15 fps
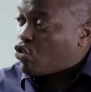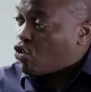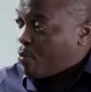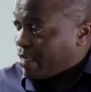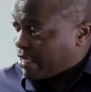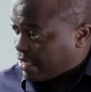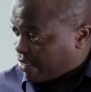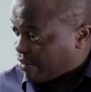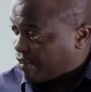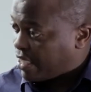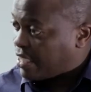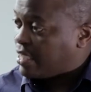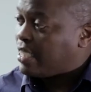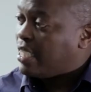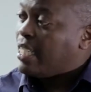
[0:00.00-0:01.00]
so much
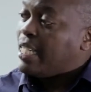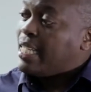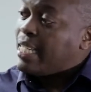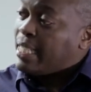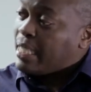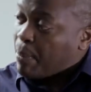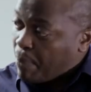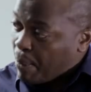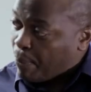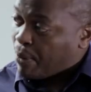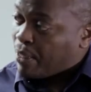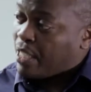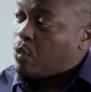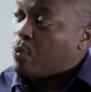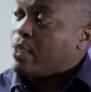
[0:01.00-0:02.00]
difference in the
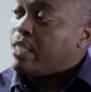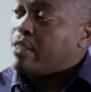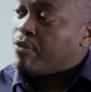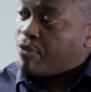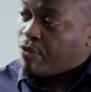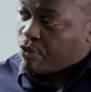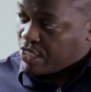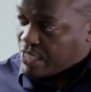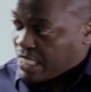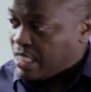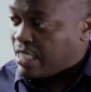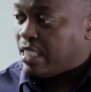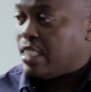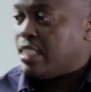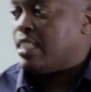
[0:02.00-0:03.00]
people that we
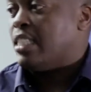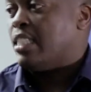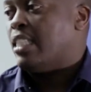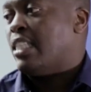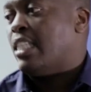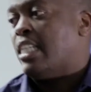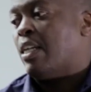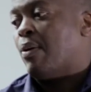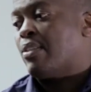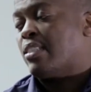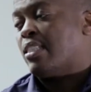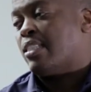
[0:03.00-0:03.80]
train in our